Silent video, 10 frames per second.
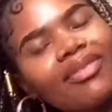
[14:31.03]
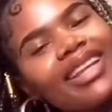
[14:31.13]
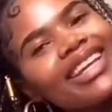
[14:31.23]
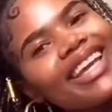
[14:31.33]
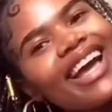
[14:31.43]

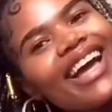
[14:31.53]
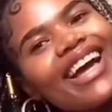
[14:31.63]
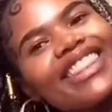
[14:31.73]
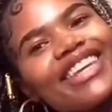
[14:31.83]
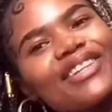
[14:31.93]

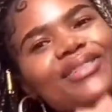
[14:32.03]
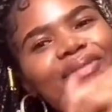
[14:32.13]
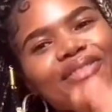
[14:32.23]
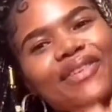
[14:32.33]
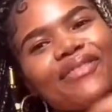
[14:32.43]
yeah, thank you so
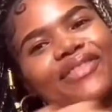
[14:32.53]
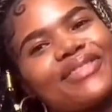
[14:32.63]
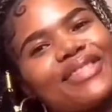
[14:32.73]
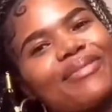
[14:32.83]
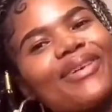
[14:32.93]
much for everyone
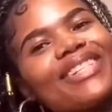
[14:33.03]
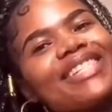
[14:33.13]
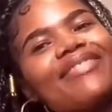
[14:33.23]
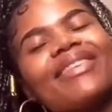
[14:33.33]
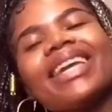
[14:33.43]
who's
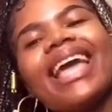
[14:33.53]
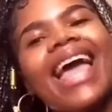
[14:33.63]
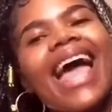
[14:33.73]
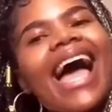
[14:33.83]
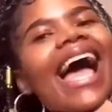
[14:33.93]
supporting me,
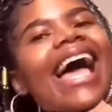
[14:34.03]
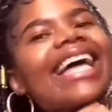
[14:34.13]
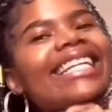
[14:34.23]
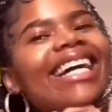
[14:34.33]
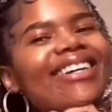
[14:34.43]

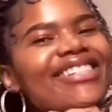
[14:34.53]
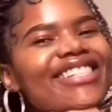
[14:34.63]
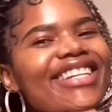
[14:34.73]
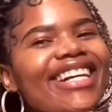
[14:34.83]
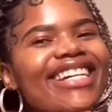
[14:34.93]
and I'll
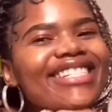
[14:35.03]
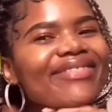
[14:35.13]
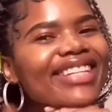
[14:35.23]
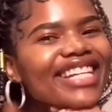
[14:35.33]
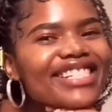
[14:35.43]
see you guys in
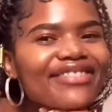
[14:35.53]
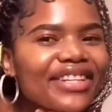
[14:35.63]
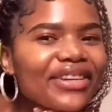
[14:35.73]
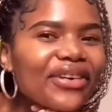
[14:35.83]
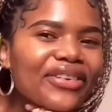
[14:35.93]
my next
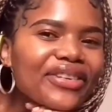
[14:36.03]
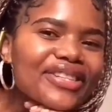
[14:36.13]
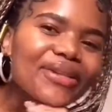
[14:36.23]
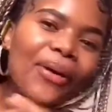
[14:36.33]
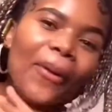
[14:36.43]
video.
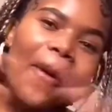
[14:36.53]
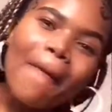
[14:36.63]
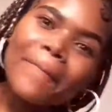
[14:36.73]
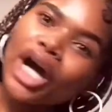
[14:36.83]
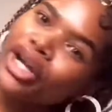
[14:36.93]
So
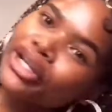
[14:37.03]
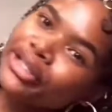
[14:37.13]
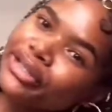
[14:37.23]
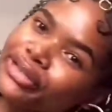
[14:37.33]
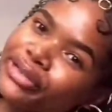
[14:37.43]

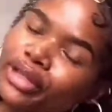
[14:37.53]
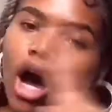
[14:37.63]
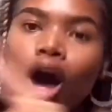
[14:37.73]
peace.